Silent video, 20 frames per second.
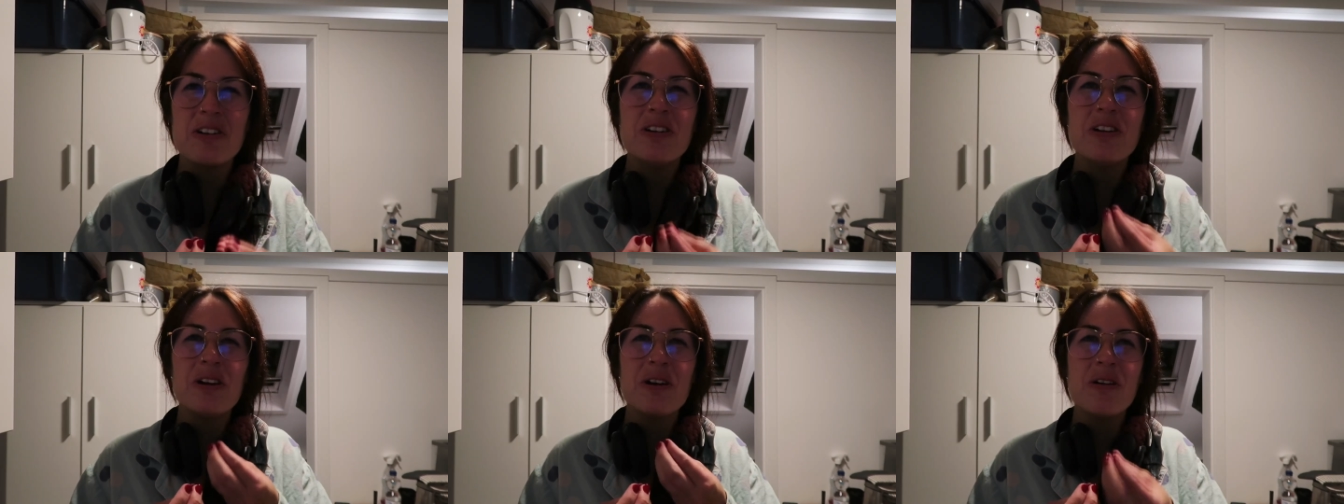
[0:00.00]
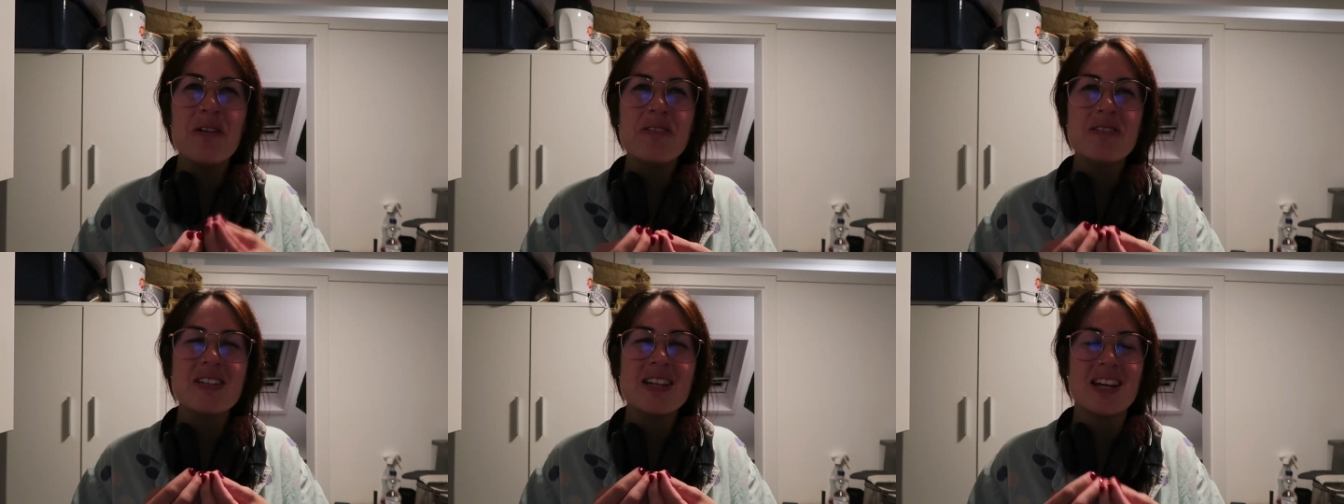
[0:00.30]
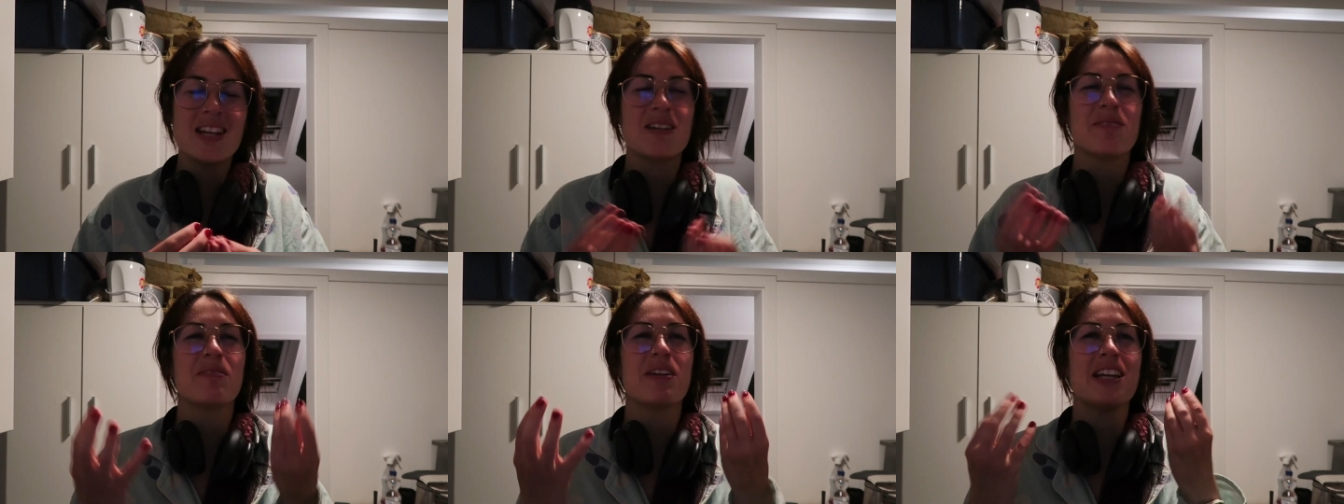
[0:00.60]
note,
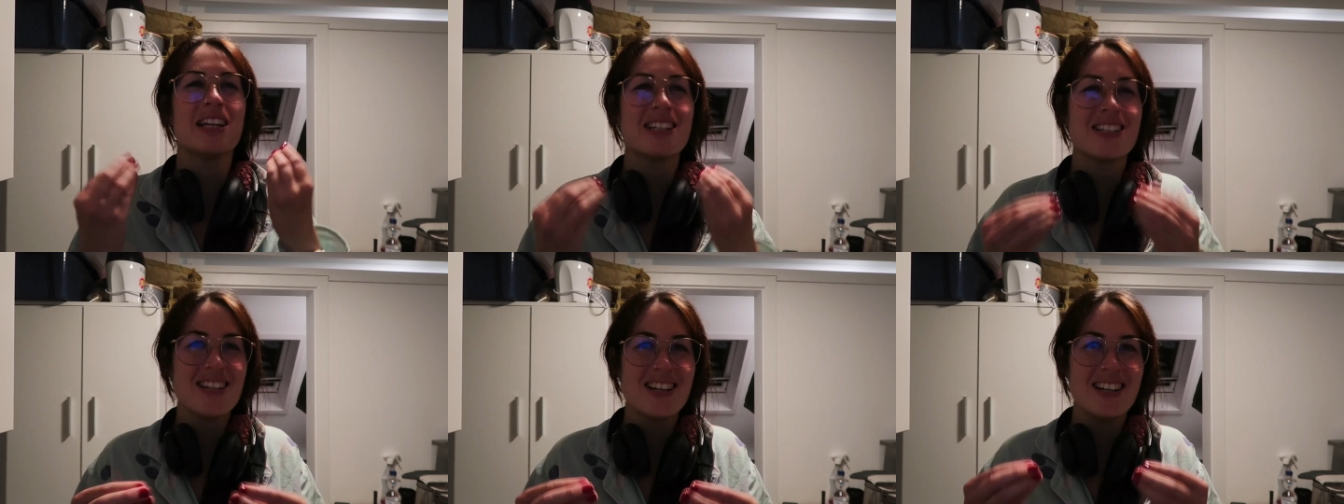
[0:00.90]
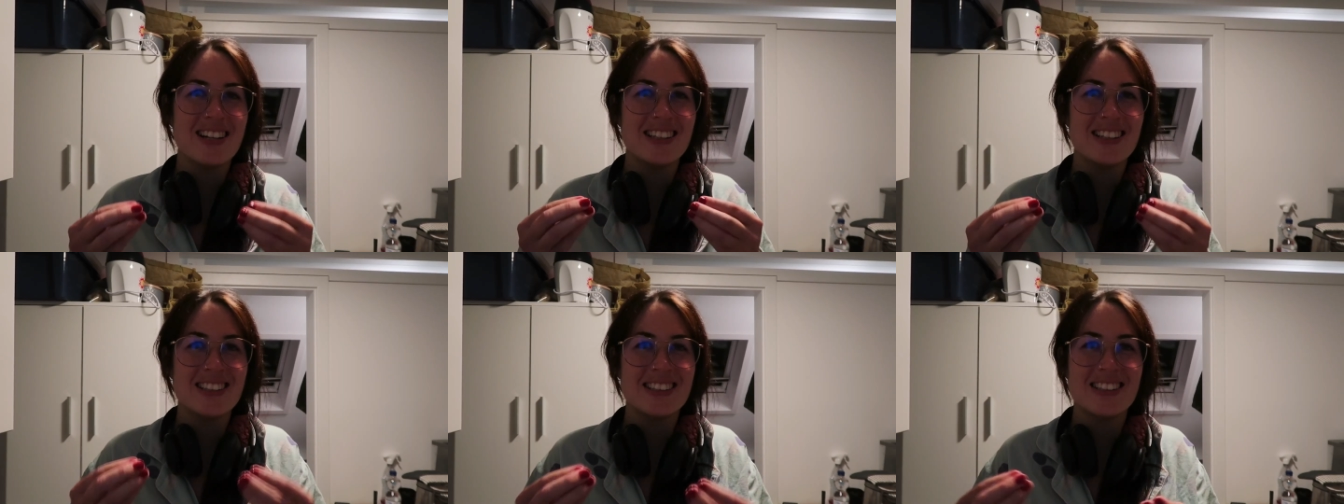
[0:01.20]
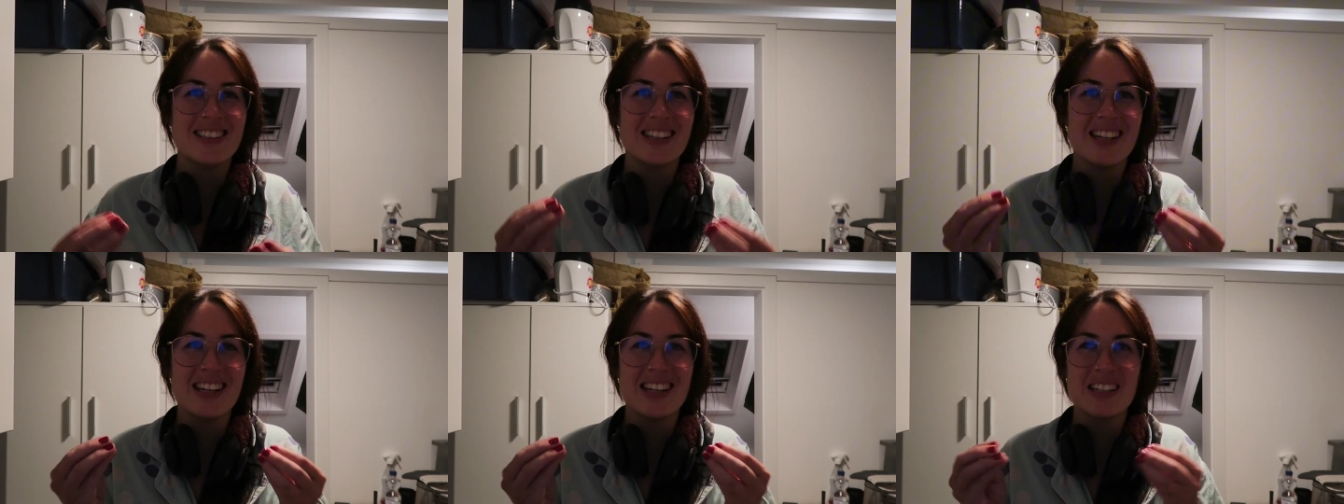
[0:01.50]
and I'm getting
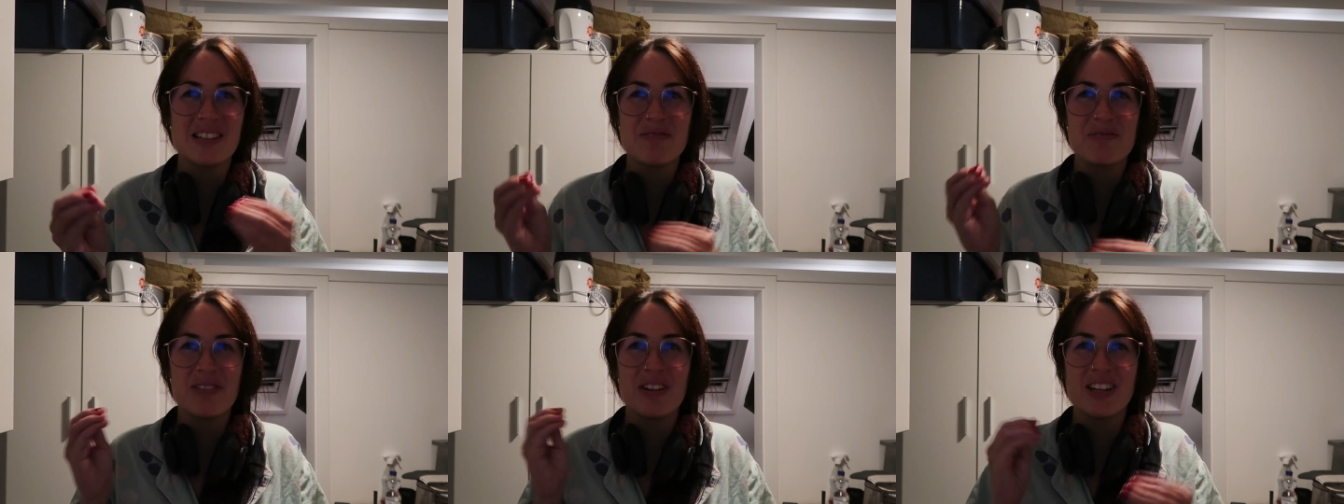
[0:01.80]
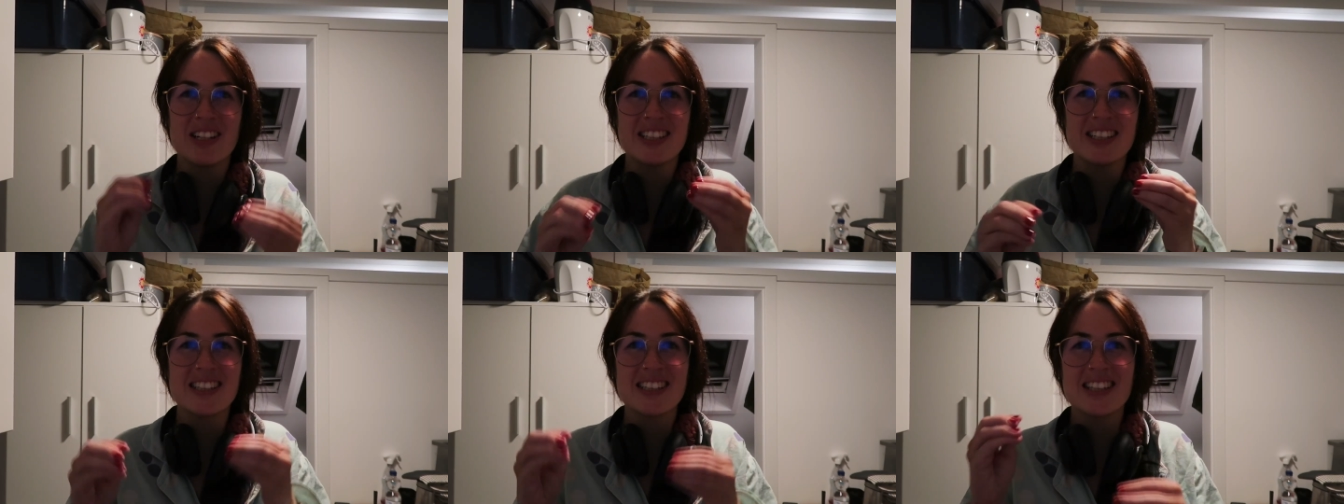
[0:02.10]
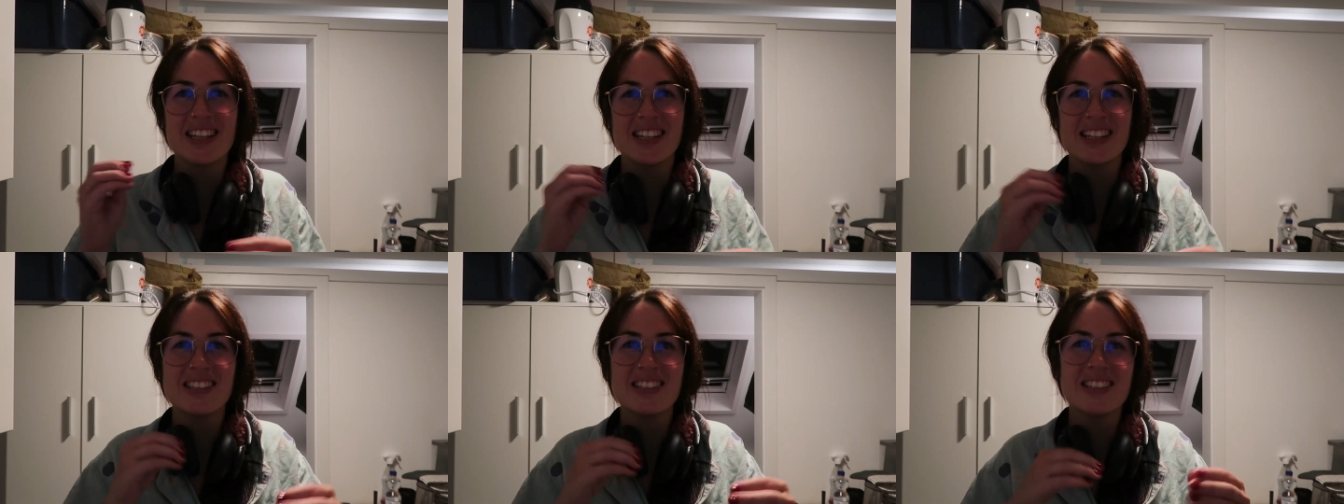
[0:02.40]
tired, and I'm finding
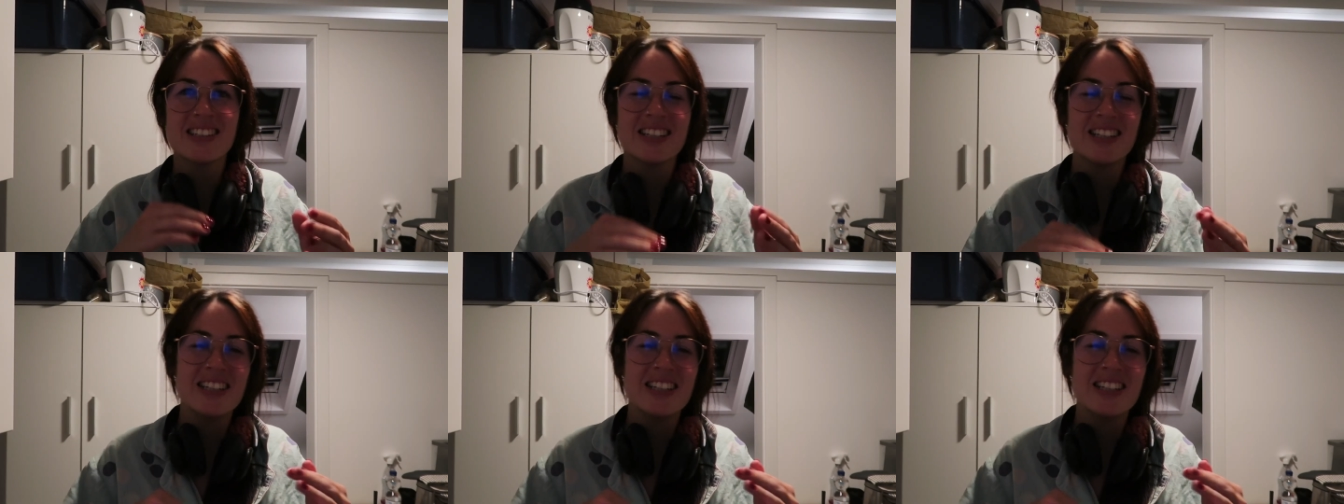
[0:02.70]
that